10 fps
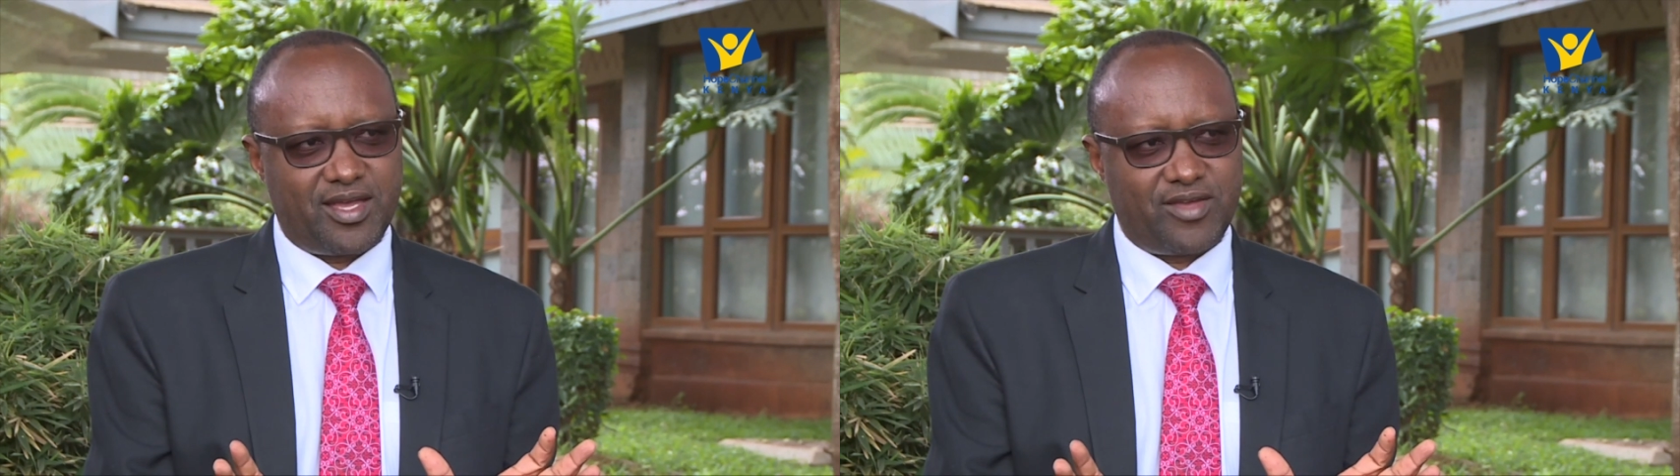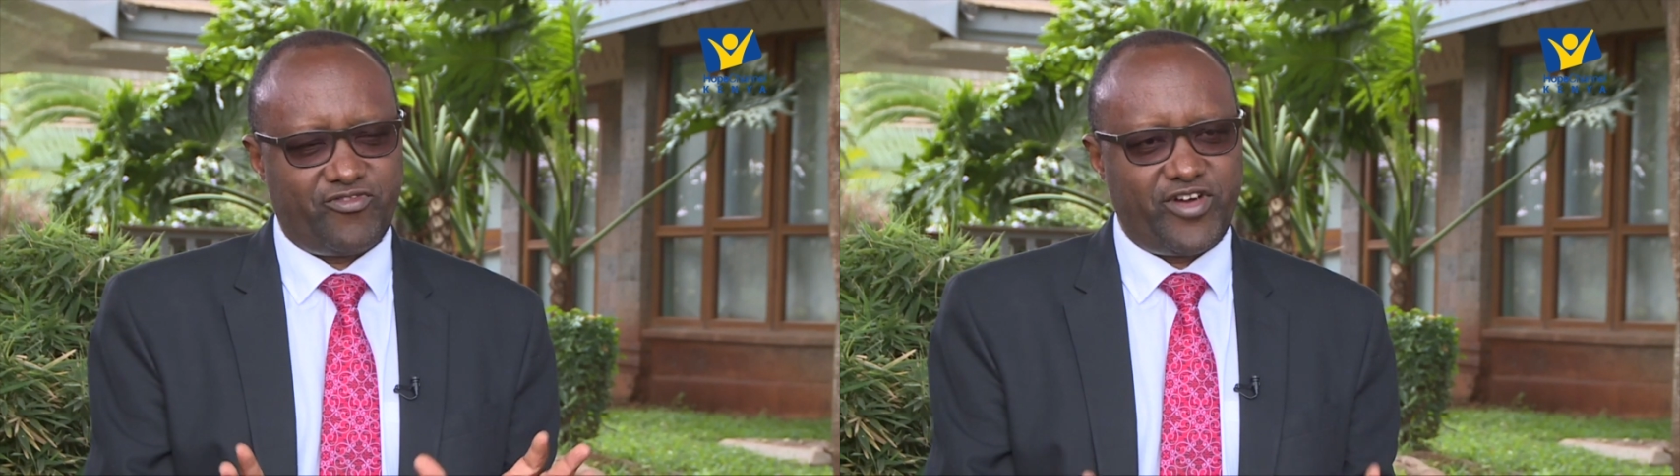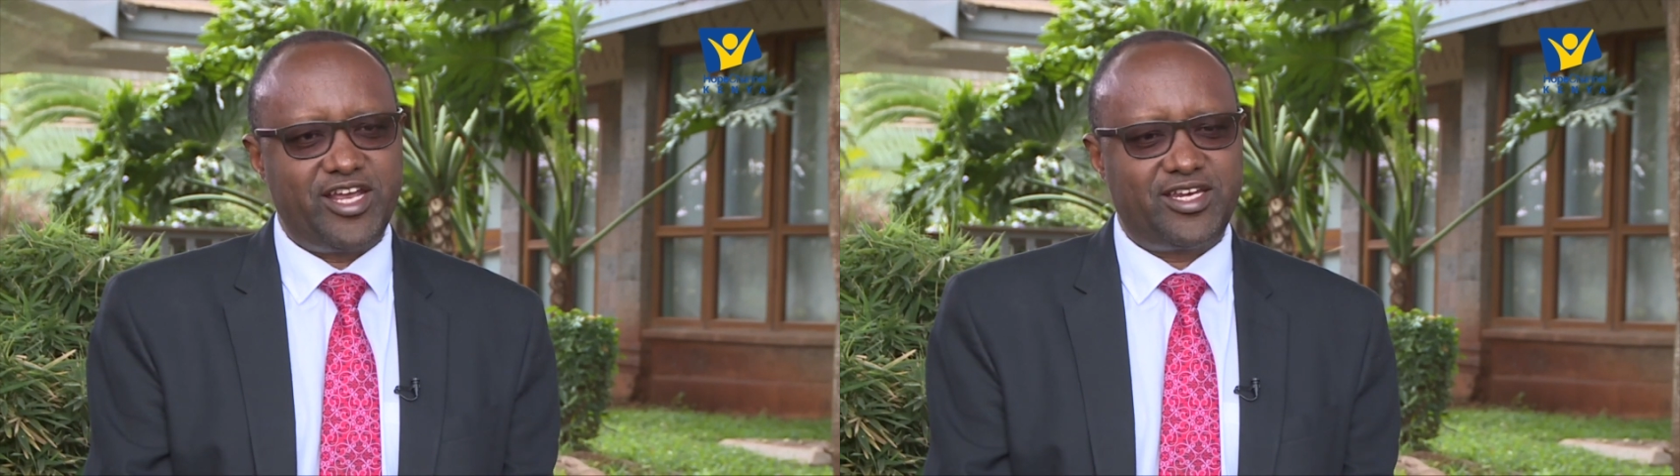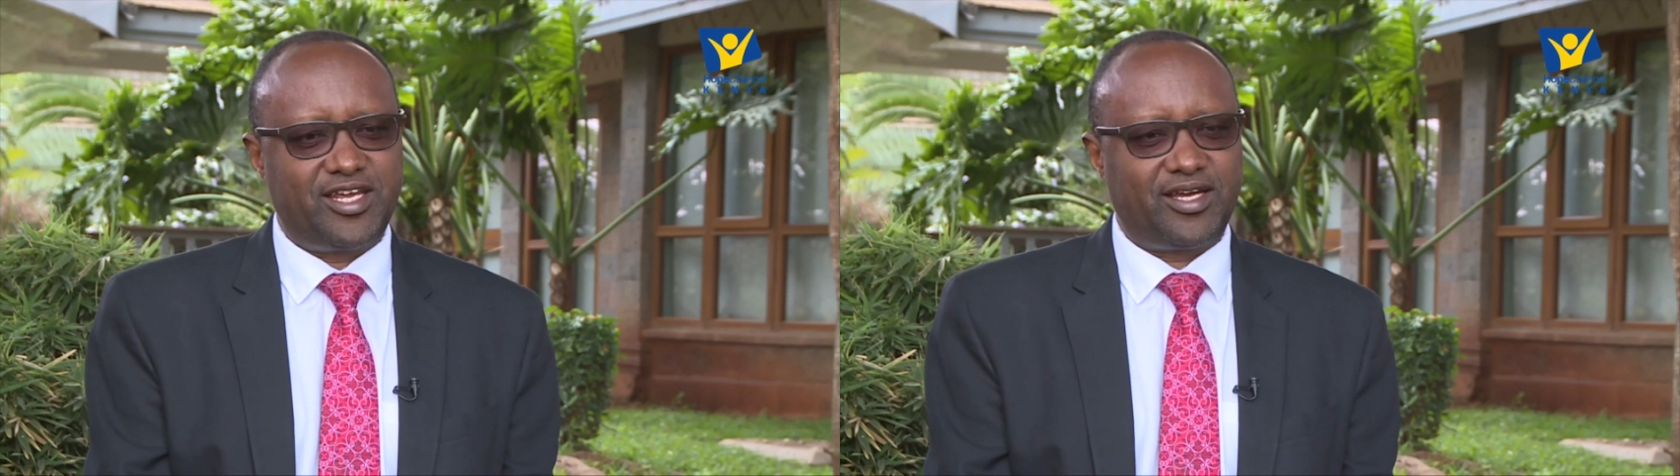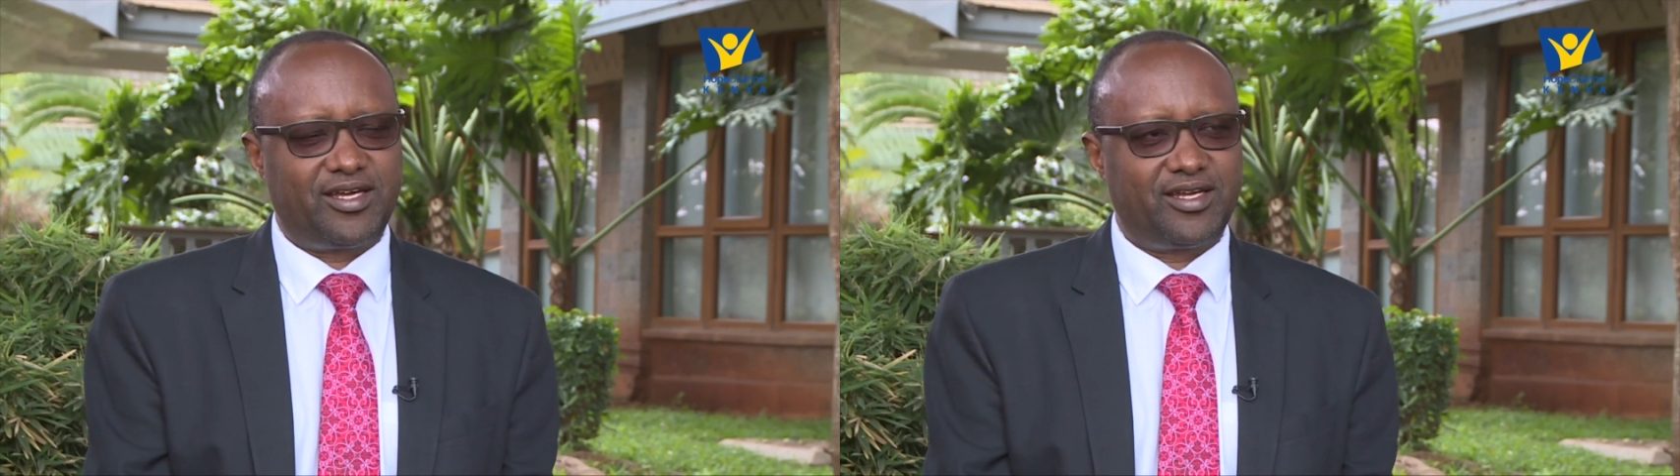
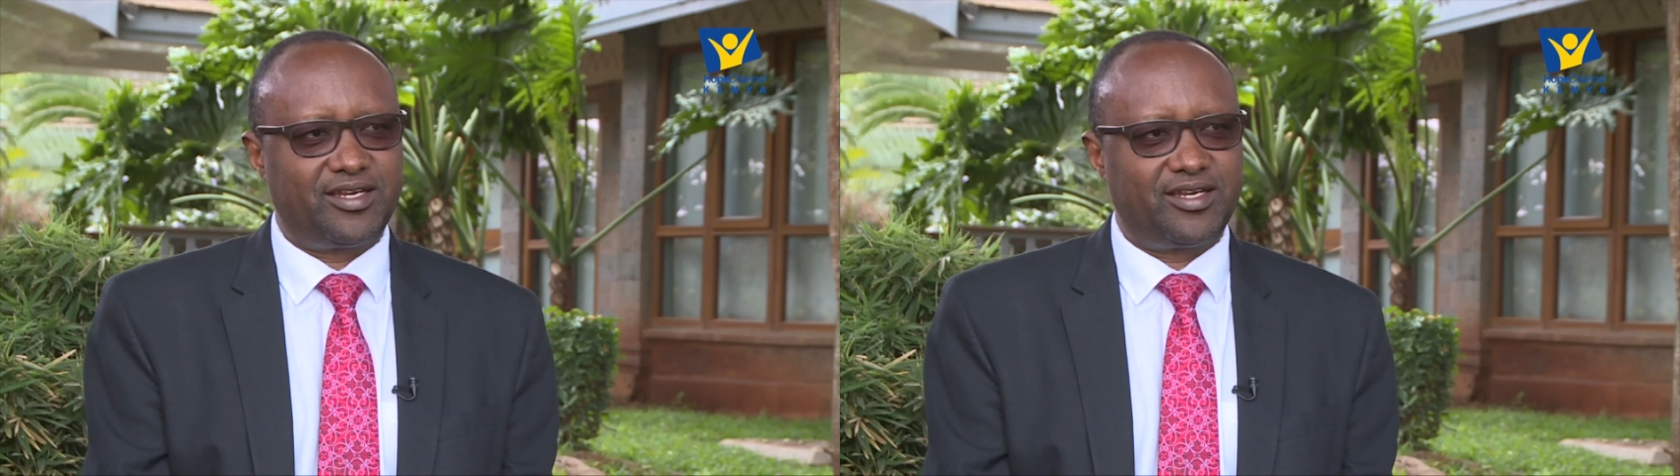fighting,